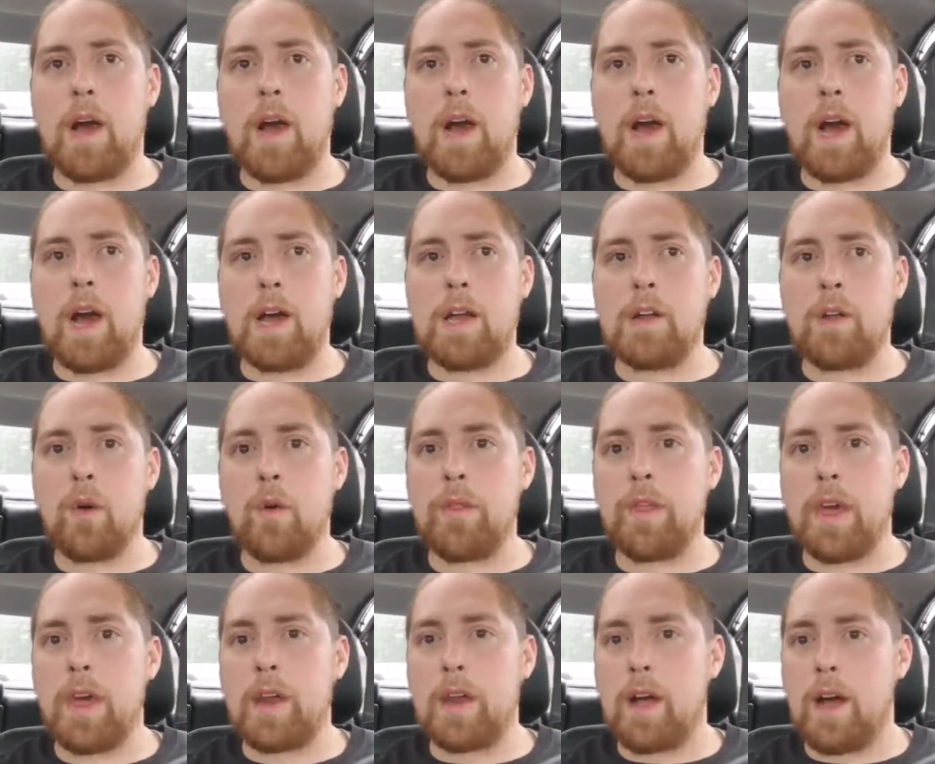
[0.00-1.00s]

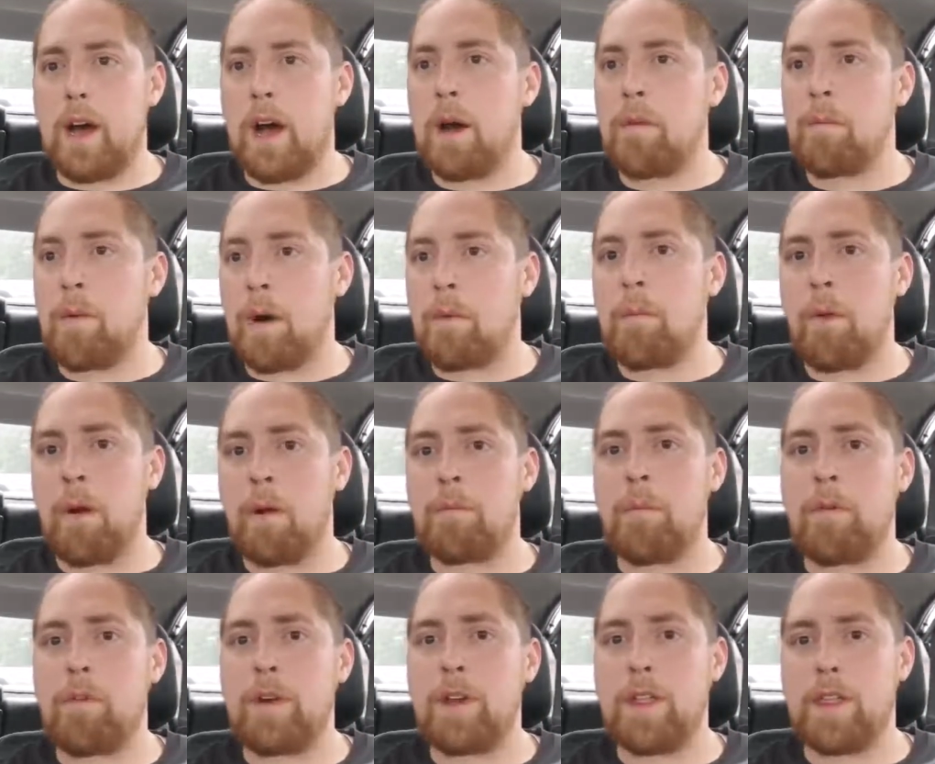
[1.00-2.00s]
I'm
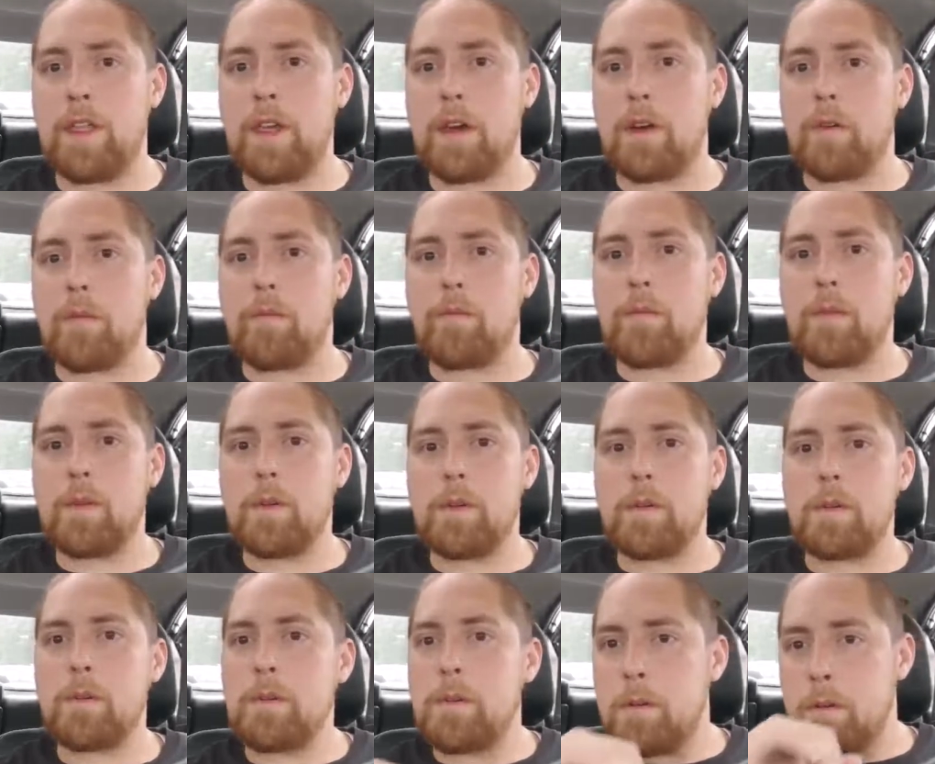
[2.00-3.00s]
already there.
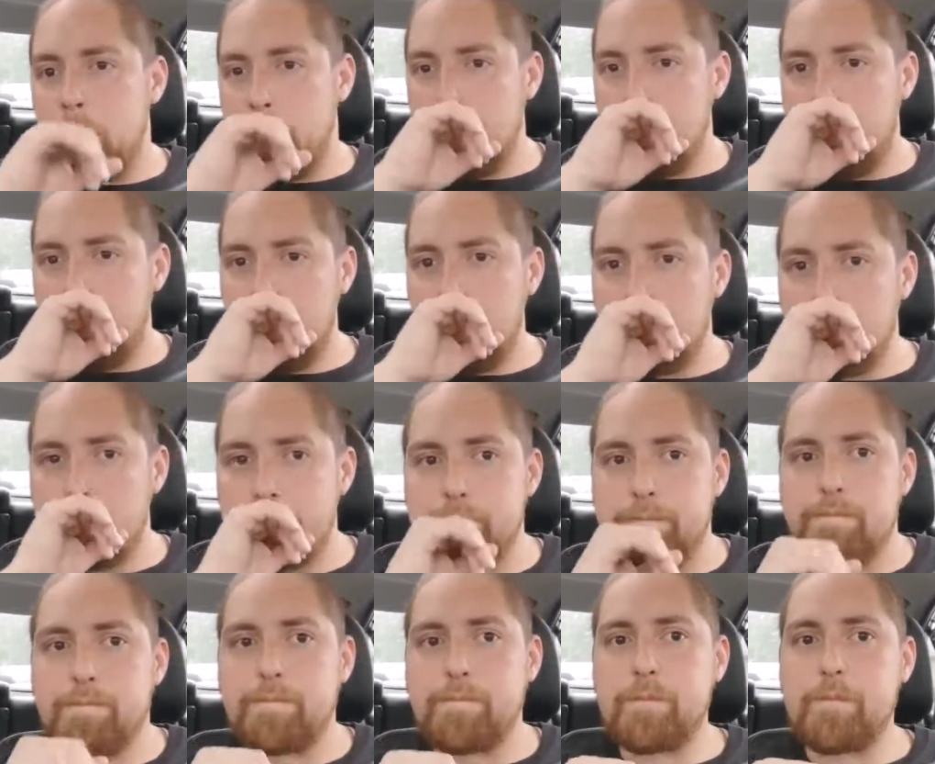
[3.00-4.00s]
You know,
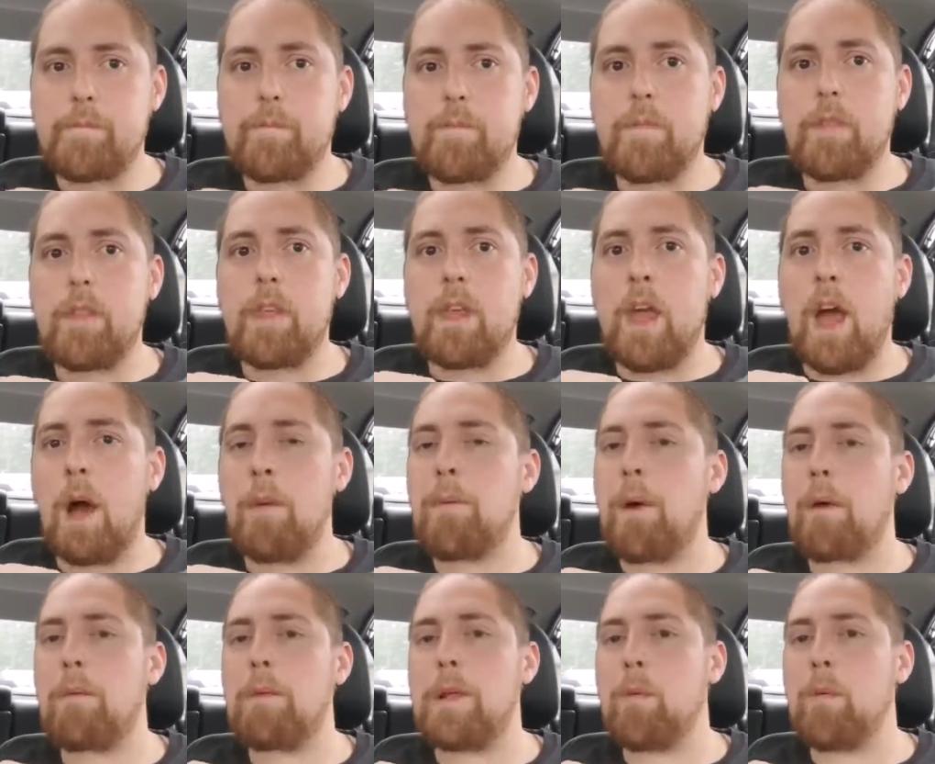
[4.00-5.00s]
I
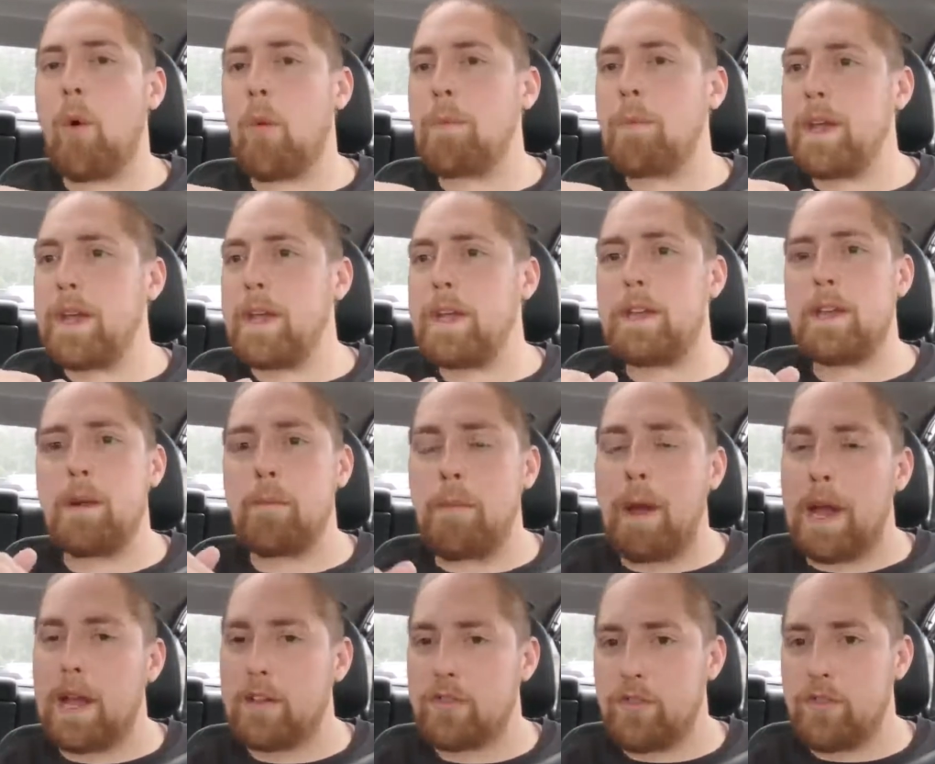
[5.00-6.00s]
probably won't be eating a
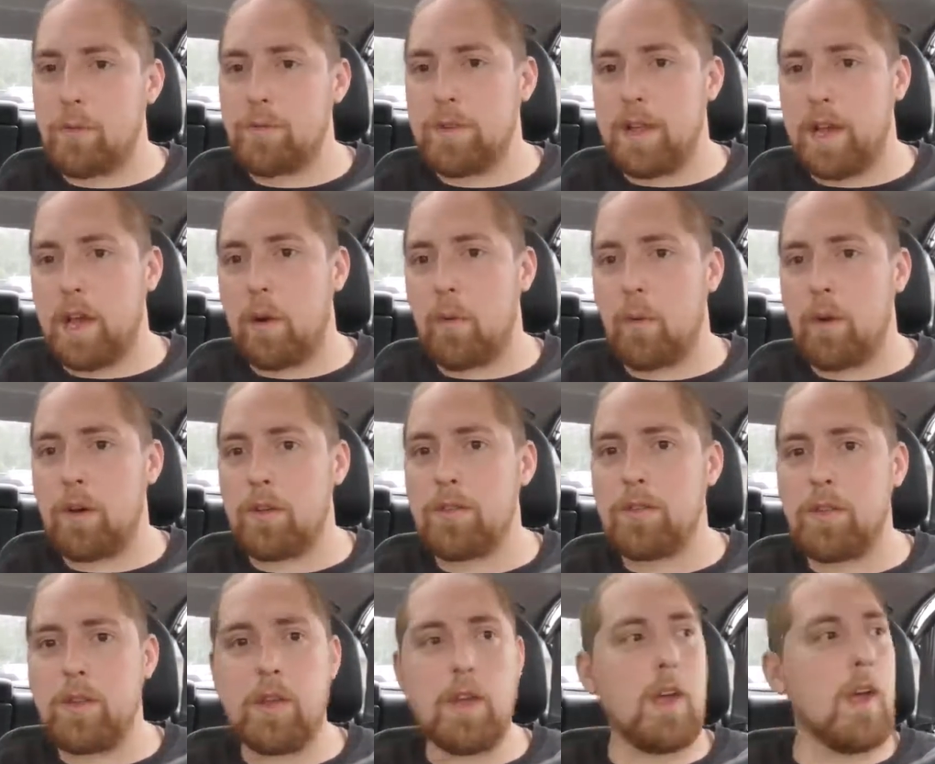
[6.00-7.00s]
bag of chips like I
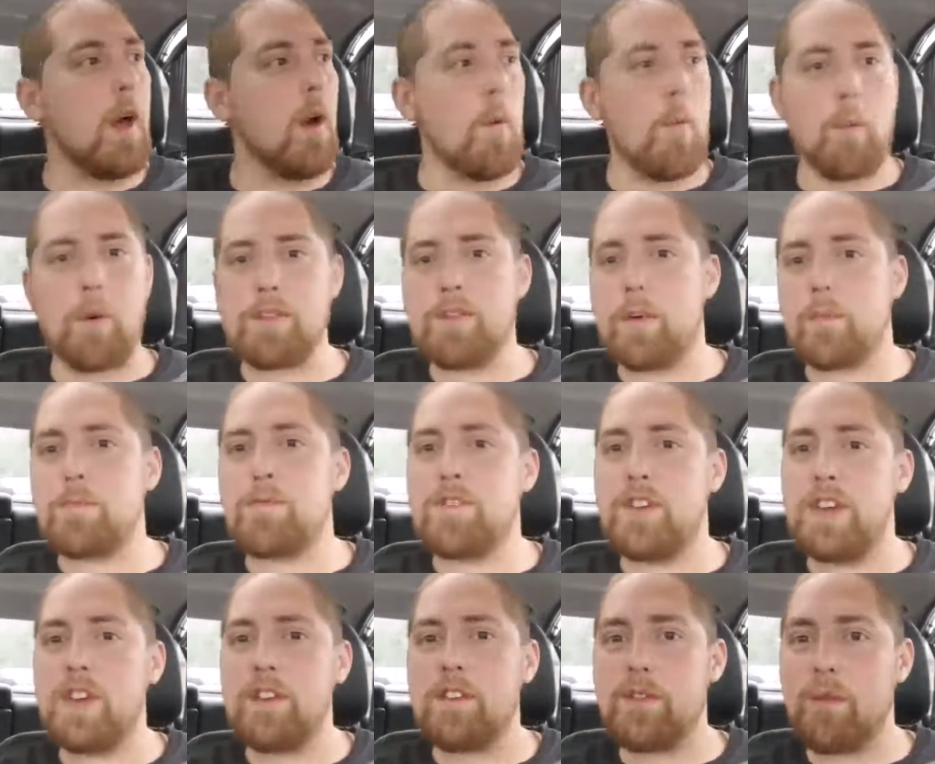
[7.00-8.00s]
was, with some
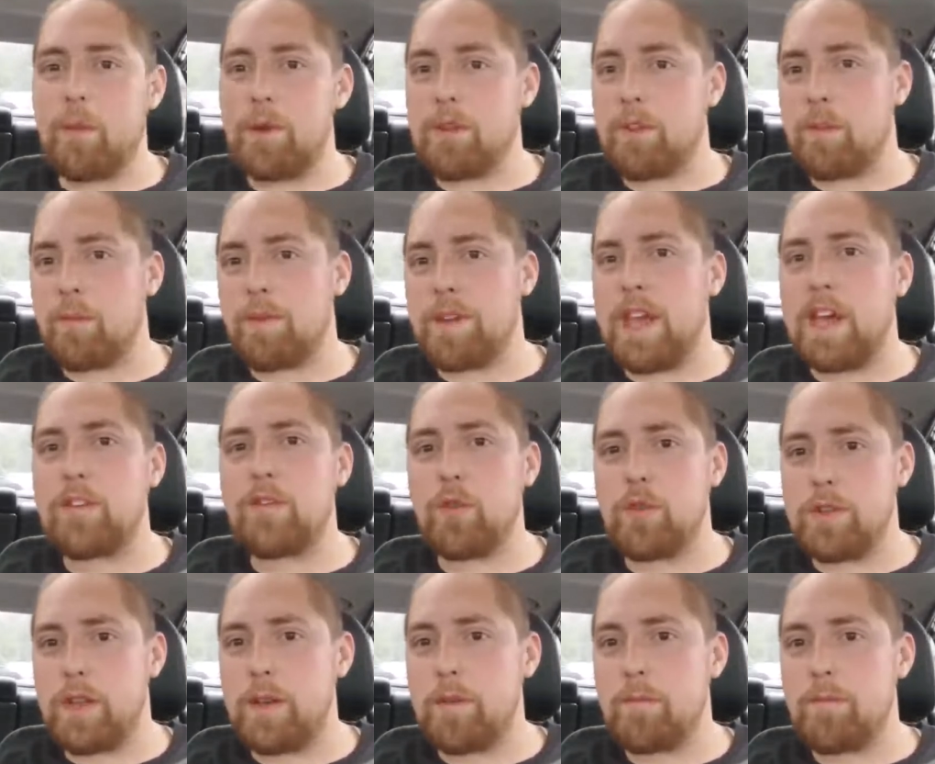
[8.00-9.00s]
cheese, with some queso
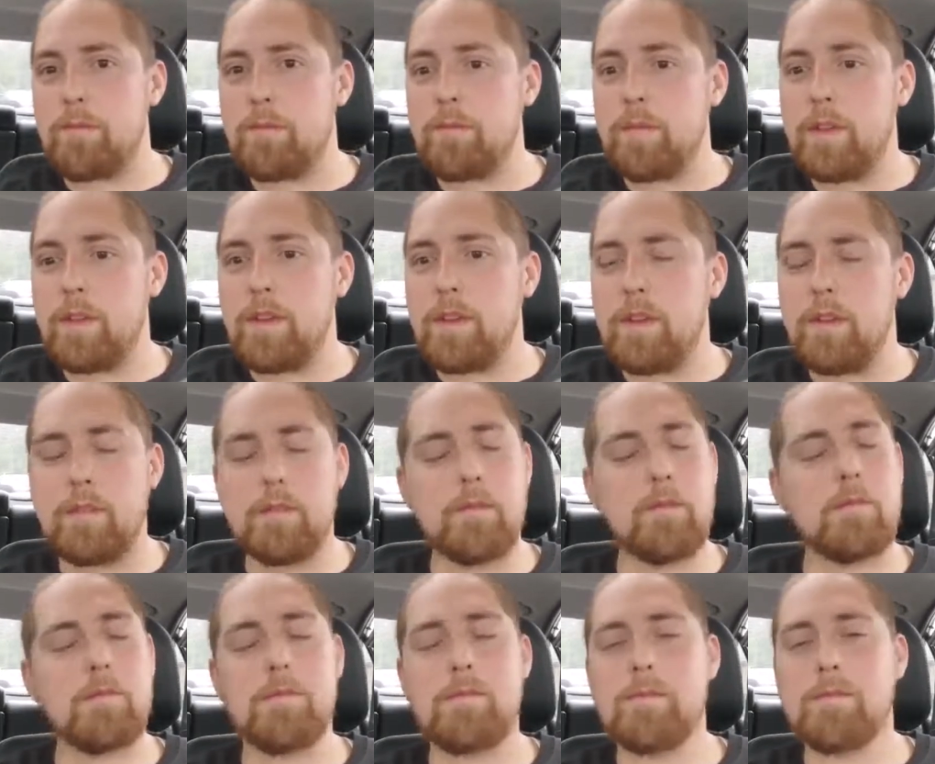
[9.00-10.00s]
dip.
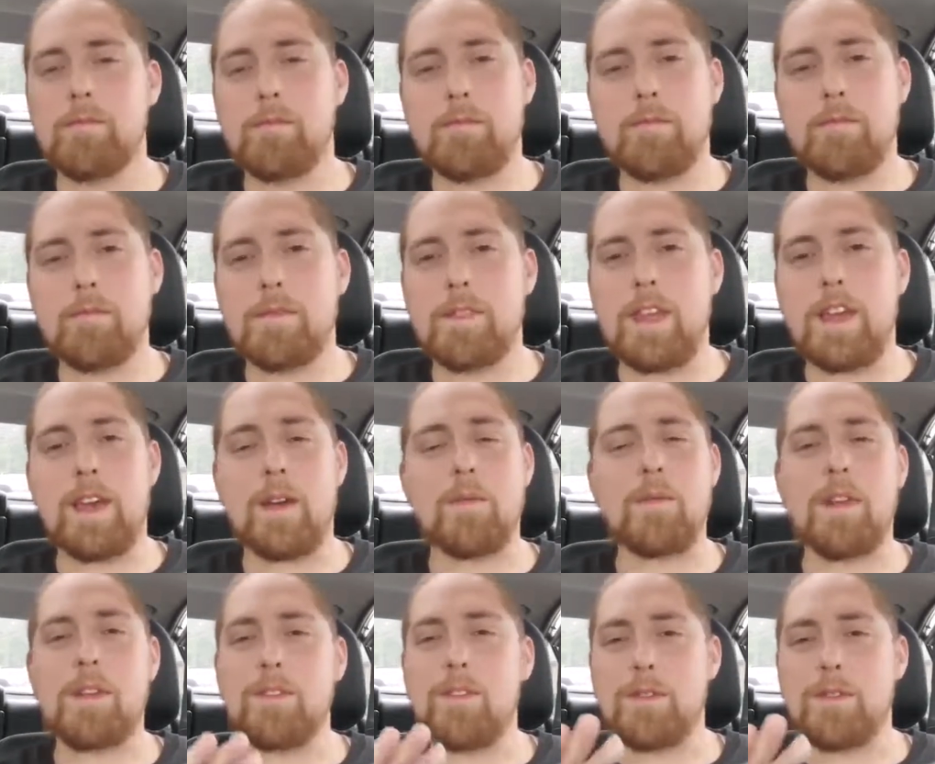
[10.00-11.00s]
Damn, that